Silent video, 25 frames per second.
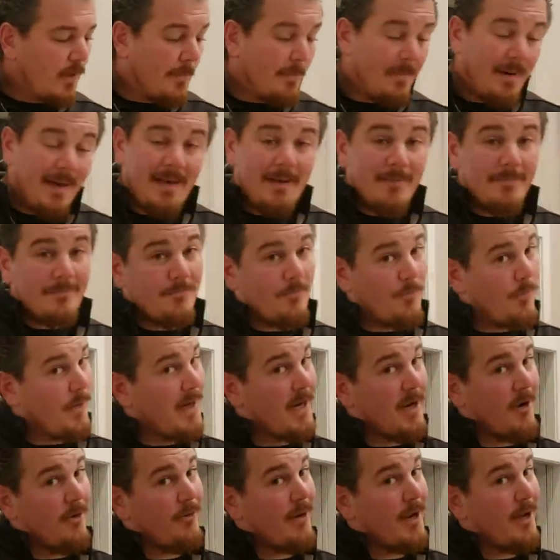But we
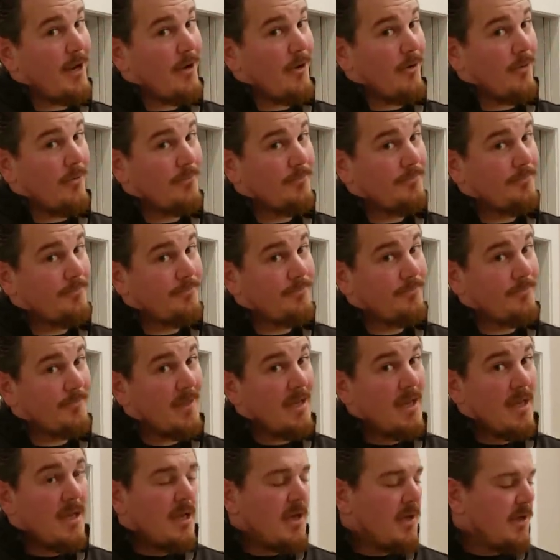don't know.
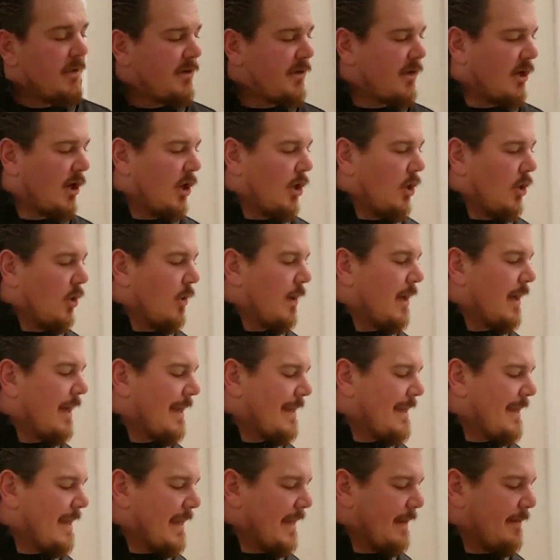So
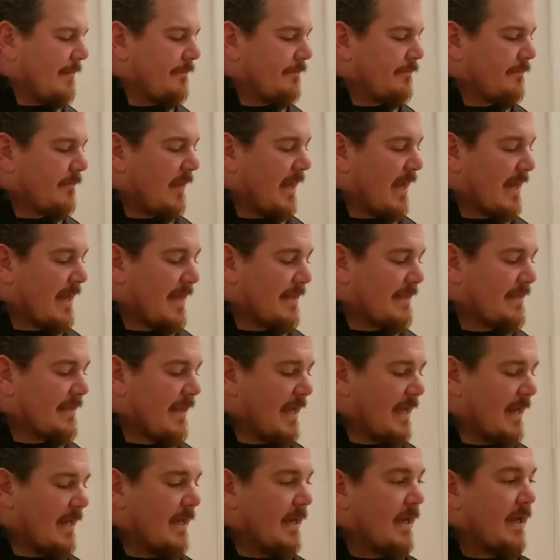again, like I
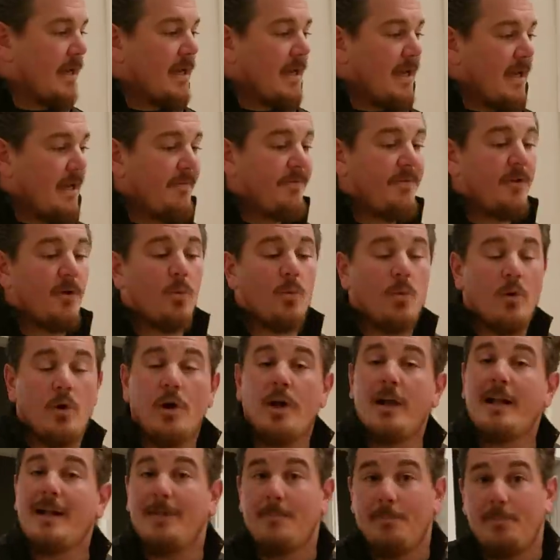said, if there were
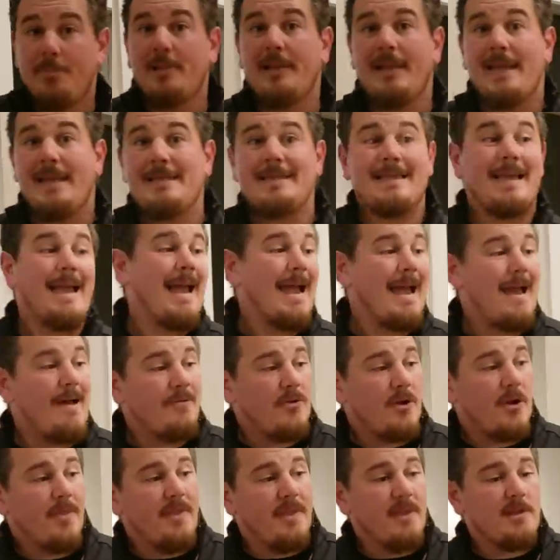a complaint to have
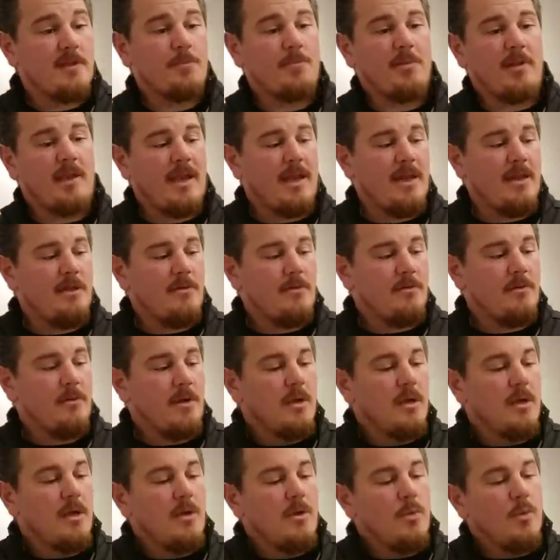on this plane,
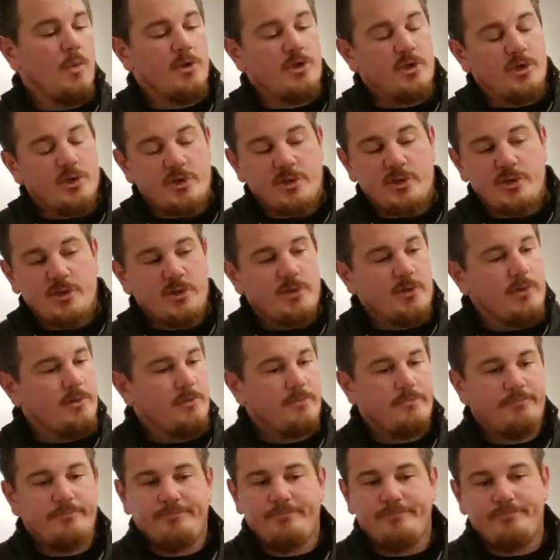which is
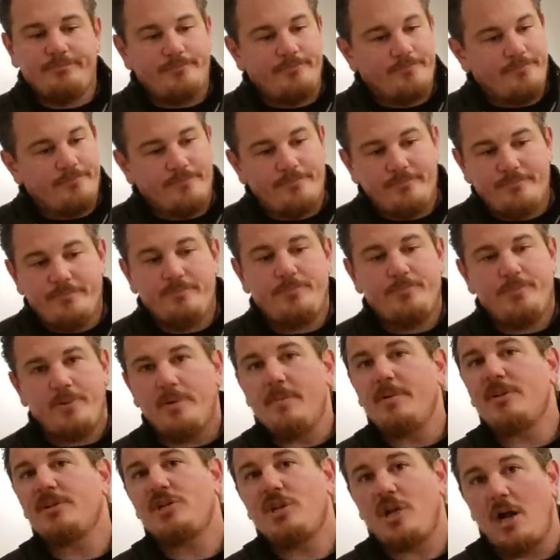pretty
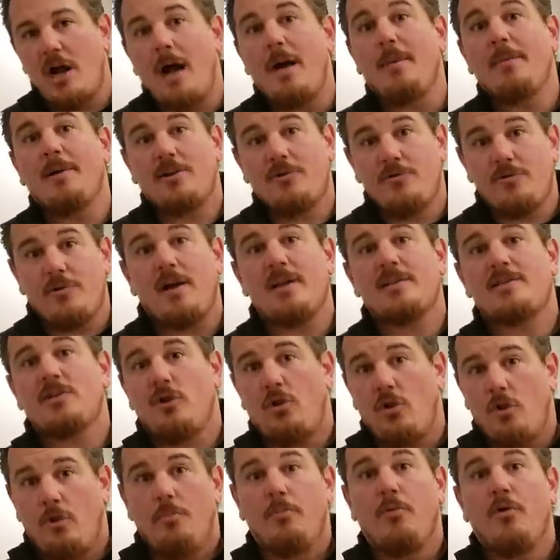much common across the
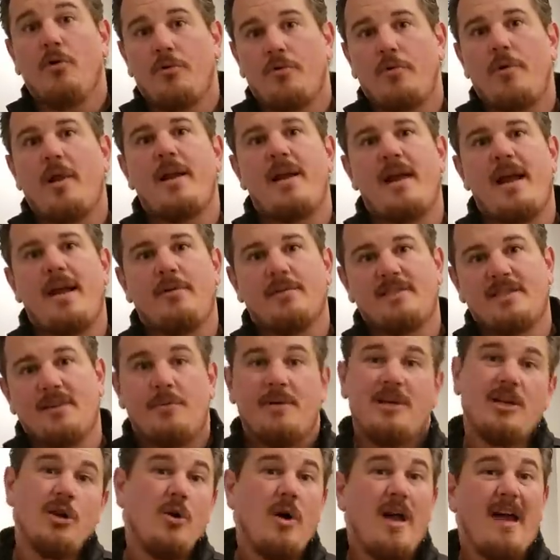whole board right now, is that
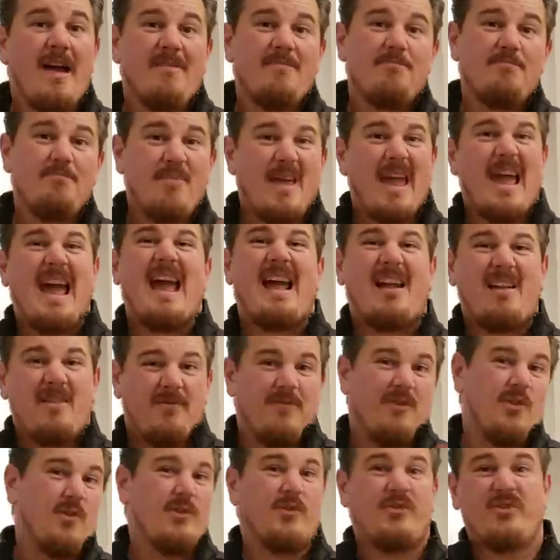we don't have pack
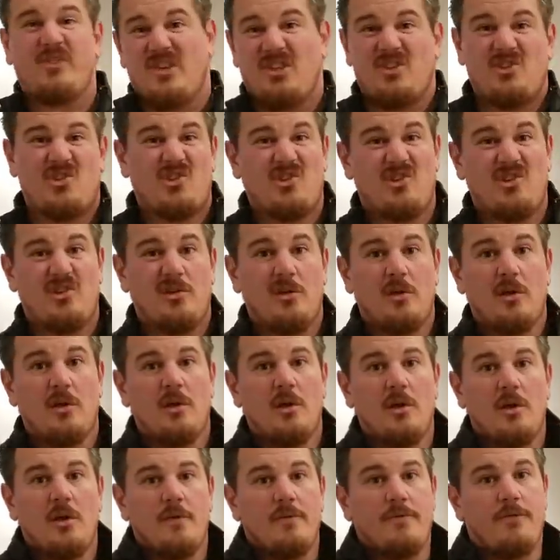voltage
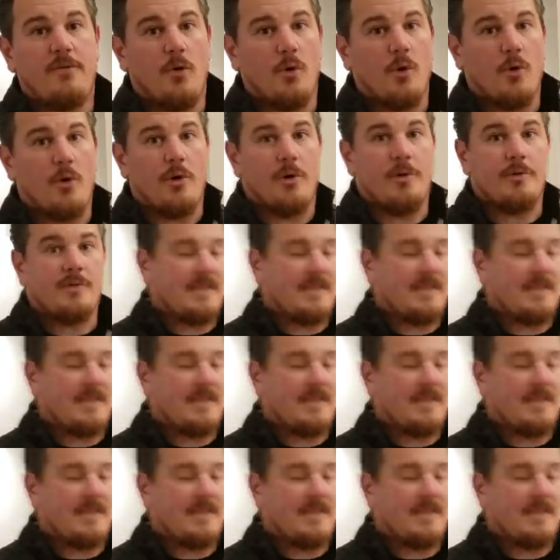for